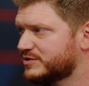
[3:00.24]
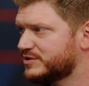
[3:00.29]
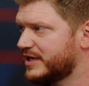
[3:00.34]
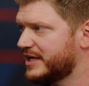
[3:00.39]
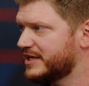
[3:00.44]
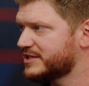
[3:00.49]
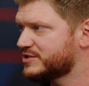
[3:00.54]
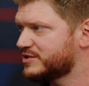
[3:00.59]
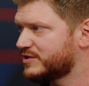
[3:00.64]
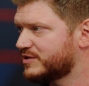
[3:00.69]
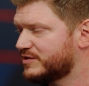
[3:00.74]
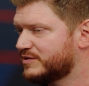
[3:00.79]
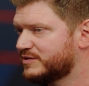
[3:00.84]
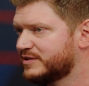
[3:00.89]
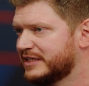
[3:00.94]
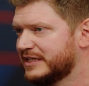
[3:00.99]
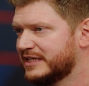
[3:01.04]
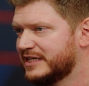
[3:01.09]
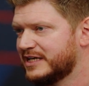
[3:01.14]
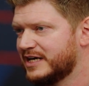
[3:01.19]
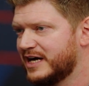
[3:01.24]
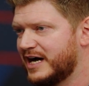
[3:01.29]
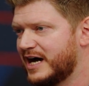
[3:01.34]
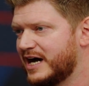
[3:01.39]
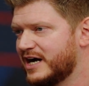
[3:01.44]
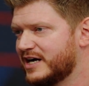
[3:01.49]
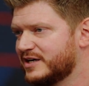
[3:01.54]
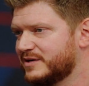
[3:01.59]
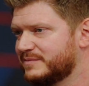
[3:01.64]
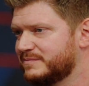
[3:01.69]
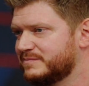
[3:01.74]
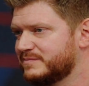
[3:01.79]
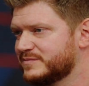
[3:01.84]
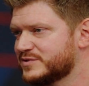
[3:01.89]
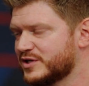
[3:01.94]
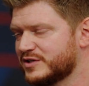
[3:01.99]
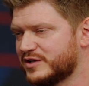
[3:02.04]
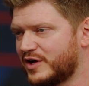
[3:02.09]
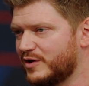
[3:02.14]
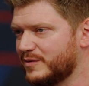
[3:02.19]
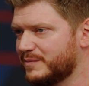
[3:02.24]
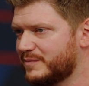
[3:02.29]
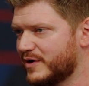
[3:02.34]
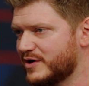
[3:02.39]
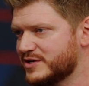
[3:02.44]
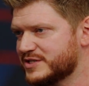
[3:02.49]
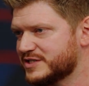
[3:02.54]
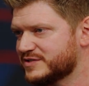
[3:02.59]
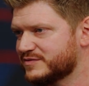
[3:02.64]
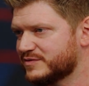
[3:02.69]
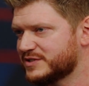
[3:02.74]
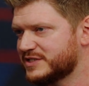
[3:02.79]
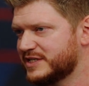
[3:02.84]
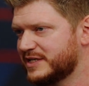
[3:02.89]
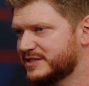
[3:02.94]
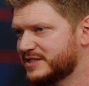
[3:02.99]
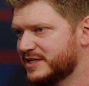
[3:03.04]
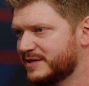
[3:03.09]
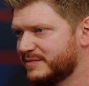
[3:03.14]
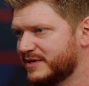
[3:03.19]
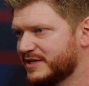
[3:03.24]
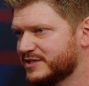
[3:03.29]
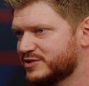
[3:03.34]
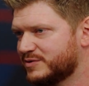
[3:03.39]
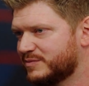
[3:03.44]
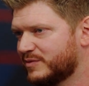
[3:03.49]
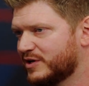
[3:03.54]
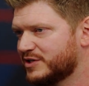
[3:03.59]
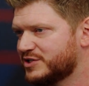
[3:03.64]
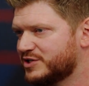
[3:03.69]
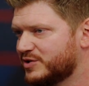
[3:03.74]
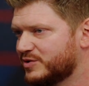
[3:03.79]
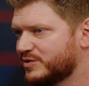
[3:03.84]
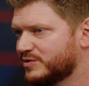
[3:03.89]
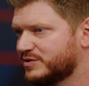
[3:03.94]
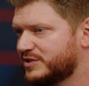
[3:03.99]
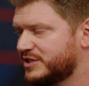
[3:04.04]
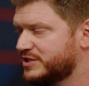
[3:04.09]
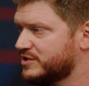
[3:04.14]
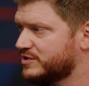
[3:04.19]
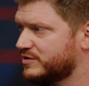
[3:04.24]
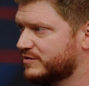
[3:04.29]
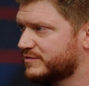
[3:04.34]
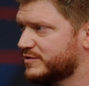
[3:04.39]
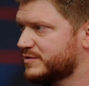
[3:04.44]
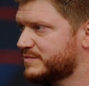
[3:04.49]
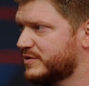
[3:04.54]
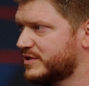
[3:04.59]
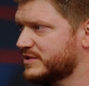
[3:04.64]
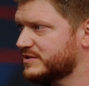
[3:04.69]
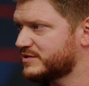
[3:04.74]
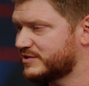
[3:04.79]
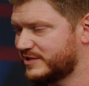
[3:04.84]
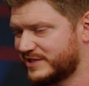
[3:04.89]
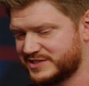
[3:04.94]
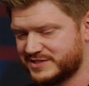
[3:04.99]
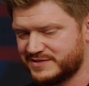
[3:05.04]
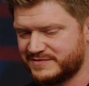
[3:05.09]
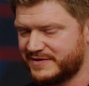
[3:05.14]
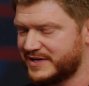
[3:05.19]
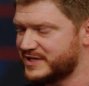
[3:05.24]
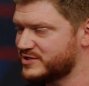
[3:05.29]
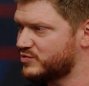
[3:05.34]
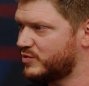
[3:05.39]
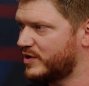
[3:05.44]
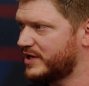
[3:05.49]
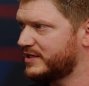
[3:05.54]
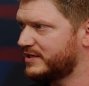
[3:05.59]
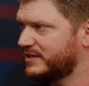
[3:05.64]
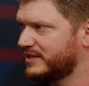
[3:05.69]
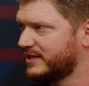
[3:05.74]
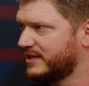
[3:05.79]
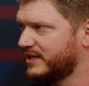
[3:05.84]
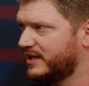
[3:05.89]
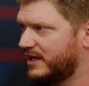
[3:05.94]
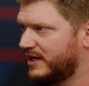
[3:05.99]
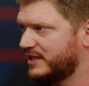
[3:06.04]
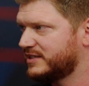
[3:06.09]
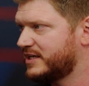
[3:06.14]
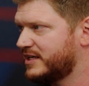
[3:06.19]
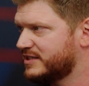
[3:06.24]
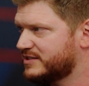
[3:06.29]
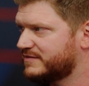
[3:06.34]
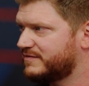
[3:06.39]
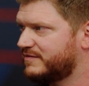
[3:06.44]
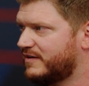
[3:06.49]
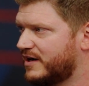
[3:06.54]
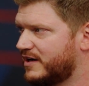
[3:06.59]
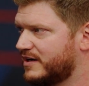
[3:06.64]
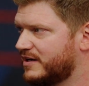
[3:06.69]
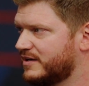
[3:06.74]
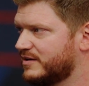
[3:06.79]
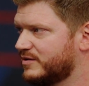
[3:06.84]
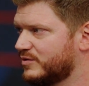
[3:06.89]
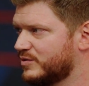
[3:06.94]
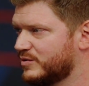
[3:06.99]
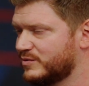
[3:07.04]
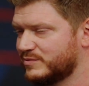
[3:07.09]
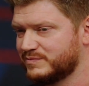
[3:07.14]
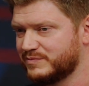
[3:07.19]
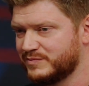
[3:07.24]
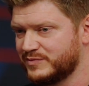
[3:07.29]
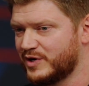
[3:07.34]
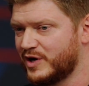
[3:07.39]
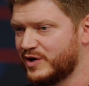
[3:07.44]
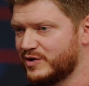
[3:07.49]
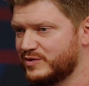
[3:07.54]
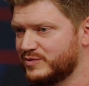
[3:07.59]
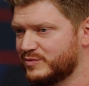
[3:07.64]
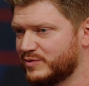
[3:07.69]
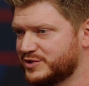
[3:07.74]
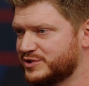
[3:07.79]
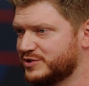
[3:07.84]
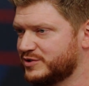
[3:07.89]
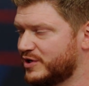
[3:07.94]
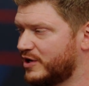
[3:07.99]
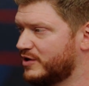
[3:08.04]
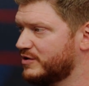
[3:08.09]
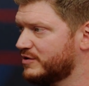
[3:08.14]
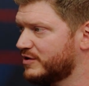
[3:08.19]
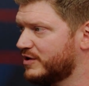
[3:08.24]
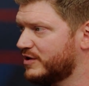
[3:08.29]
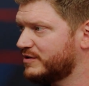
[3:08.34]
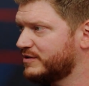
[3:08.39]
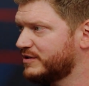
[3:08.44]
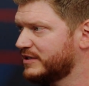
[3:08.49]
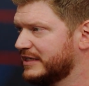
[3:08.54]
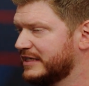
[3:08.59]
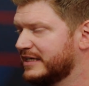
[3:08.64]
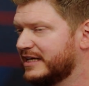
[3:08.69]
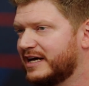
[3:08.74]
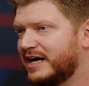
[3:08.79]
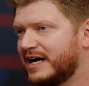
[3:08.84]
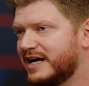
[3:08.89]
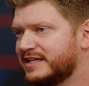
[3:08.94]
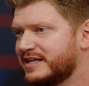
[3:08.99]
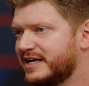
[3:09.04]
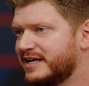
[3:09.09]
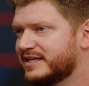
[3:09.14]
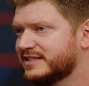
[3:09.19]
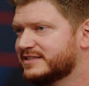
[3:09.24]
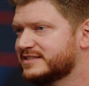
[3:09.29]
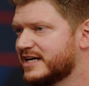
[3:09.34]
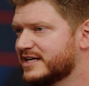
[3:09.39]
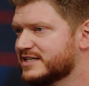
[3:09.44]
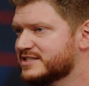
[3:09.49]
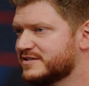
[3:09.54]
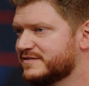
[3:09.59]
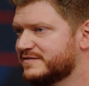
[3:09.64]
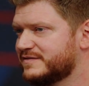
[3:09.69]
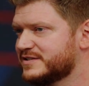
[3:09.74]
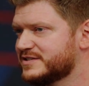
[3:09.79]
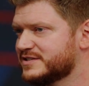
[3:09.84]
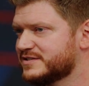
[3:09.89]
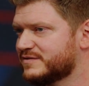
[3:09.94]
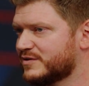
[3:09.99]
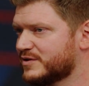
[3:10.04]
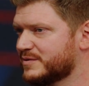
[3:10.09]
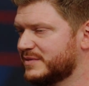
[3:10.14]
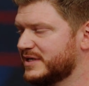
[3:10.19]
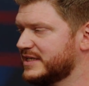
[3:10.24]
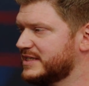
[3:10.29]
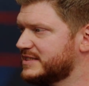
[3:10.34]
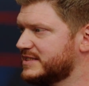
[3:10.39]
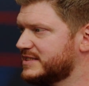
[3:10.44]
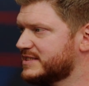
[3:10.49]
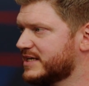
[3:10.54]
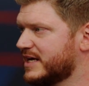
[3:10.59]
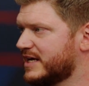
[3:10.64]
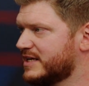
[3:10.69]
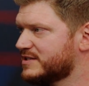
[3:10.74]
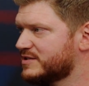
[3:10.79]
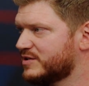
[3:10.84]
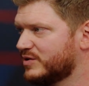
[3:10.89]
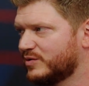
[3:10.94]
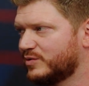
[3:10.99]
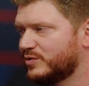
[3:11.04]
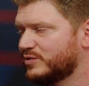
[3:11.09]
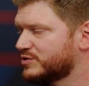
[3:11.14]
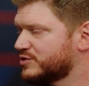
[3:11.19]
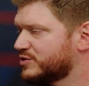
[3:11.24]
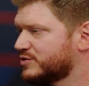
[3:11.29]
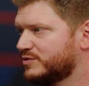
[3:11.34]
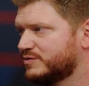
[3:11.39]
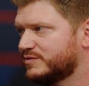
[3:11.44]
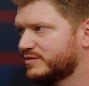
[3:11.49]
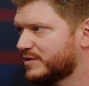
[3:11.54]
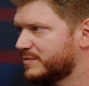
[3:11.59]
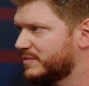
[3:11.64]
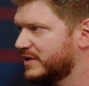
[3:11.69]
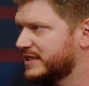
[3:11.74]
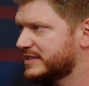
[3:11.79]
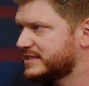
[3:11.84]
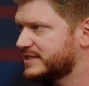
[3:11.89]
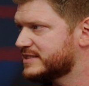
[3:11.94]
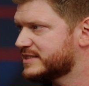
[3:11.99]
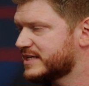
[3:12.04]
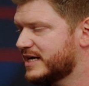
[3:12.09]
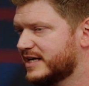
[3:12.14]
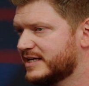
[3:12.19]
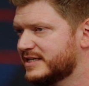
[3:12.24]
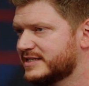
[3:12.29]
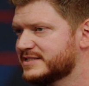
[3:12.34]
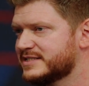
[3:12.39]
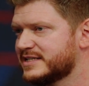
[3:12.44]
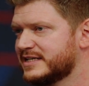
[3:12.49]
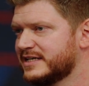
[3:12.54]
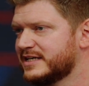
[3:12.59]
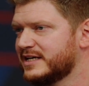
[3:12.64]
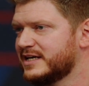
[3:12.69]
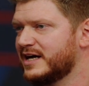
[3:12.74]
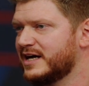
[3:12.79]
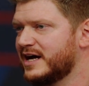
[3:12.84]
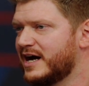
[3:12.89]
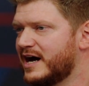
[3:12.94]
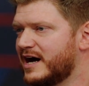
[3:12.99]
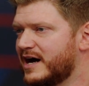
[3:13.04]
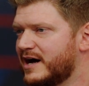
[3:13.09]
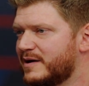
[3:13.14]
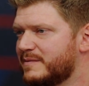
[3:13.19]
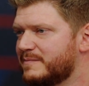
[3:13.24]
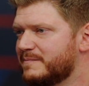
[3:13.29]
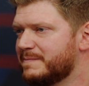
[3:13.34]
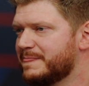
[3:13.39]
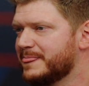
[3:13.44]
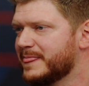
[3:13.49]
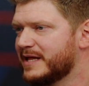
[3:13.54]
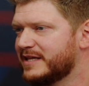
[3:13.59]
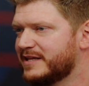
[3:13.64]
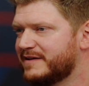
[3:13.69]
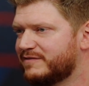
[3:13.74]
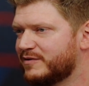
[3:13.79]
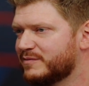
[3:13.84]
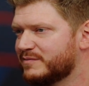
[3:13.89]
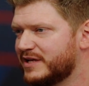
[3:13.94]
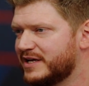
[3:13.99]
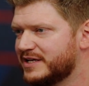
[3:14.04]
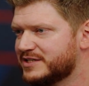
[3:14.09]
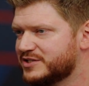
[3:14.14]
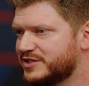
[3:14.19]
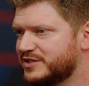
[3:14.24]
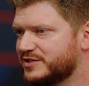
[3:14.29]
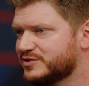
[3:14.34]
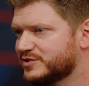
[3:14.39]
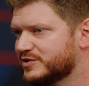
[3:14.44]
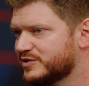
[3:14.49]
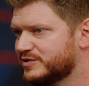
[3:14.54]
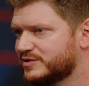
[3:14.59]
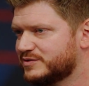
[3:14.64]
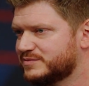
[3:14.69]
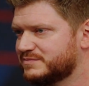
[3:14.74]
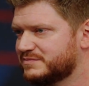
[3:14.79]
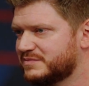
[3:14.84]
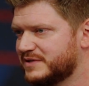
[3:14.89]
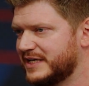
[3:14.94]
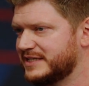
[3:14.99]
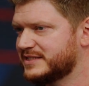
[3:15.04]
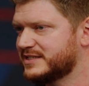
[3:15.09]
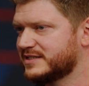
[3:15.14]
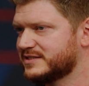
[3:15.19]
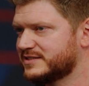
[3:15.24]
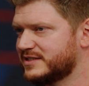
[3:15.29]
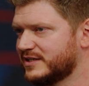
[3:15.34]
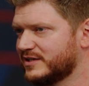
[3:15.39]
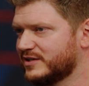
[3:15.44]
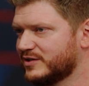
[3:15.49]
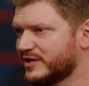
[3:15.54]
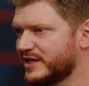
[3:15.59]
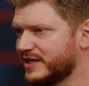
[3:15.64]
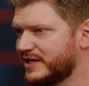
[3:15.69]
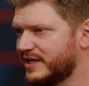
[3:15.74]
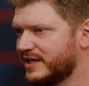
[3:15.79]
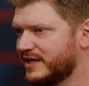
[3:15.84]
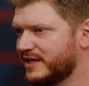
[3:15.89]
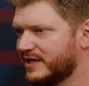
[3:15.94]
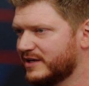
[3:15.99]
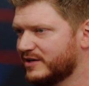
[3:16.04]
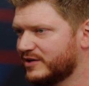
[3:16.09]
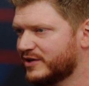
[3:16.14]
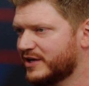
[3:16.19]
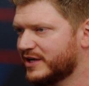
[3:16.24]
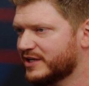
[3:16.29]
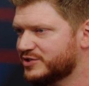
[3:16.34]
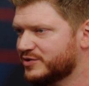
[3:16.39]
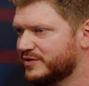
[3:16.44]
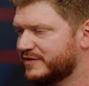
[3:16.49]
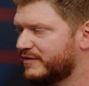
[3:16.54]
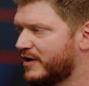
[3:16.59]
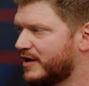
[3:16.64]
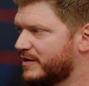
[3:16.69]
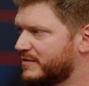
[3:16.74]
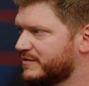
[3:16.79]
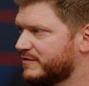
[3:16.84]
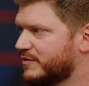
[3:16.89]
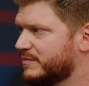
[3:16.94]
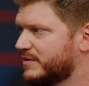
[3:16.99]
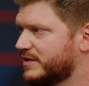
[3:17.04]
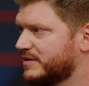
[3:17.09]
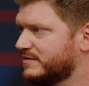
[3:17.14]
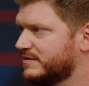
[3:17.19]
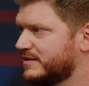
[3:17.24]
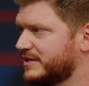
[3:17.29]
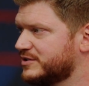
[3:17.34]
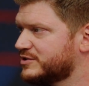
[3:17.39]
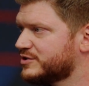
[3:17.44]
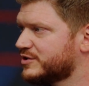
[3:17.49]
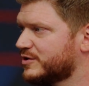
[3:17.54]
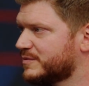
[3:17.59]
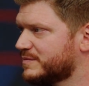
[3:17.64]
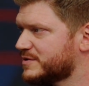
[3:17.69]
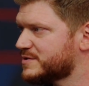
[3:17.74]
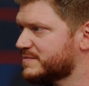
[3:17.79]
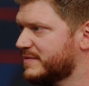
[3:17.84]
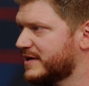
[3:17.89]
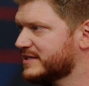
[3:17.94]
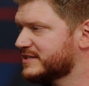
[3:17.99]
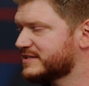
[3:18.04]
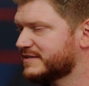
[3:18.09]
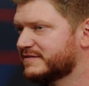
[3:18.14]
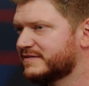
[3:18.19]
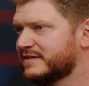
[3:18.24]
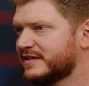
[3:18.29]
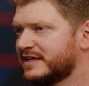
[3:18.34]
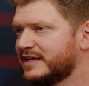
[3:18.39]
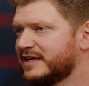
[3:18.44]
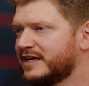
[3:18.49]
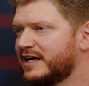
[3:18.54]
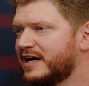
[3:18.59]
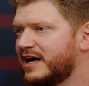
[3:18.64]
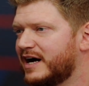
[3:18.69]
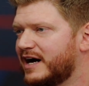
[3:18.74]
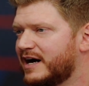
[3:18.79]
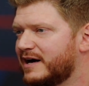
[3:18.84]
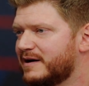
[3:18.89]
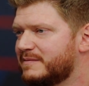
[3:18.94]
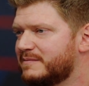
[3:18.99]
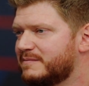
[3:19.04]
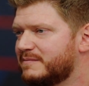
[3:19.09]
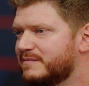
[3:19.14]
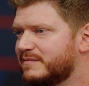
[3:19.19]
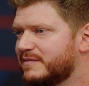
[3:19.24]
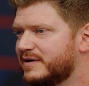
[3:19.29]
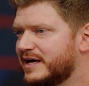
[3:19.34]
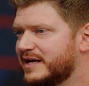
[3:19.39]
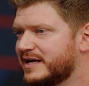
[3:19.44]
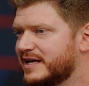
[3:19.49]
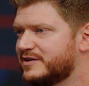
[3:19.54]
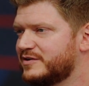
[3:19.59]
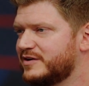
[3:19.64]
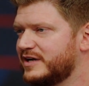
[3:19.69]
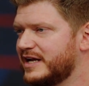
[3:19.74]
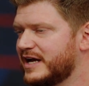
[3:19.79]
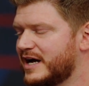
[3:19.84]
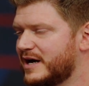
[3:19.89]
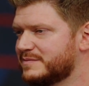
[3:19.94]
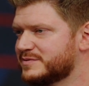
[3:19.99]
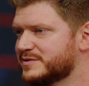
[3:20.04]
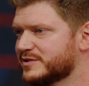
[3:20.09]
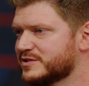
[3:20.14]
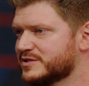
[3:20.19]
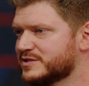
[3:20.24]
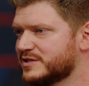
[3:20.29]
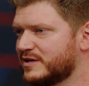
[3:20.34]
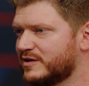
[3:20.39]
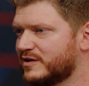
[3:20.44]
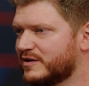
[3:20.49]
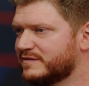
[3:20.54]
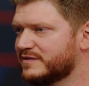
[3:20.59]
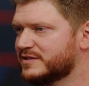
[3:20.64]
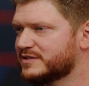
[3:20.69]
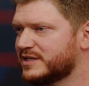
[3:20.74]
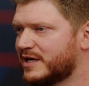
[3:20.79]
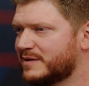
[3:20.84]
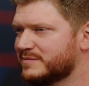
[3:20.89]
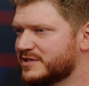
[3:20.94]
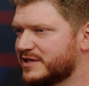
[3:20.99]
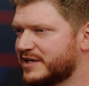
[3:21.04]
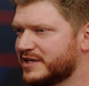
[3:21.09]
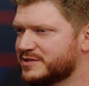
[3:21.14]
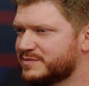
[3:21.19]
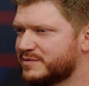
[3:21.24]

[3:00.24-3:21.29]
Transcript: to external. So the whole process for CTEM is to monitor your digital footprint. So that's phase one, identify or know what you don't know. And then attack surfaces, vulnerability scans are old school vulnerability scanners. And then from there, it's internal data hunting, looking at your environment from an internal perspective. And that really helps because a lot of the time the